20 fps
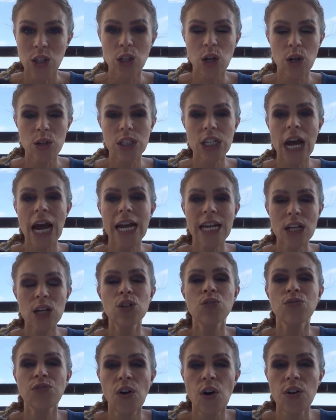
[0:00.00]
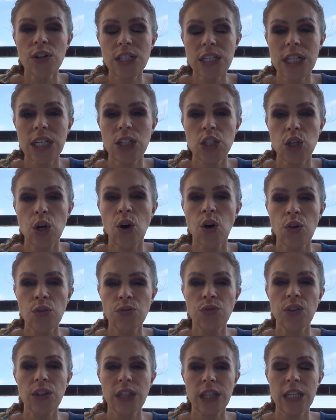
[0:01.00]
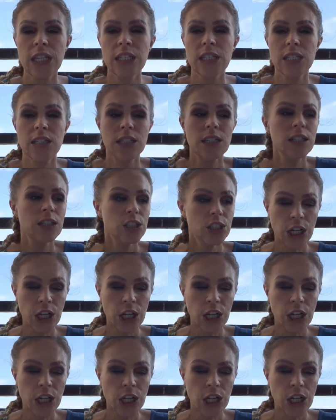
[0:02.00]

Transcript: You know, take advantage of this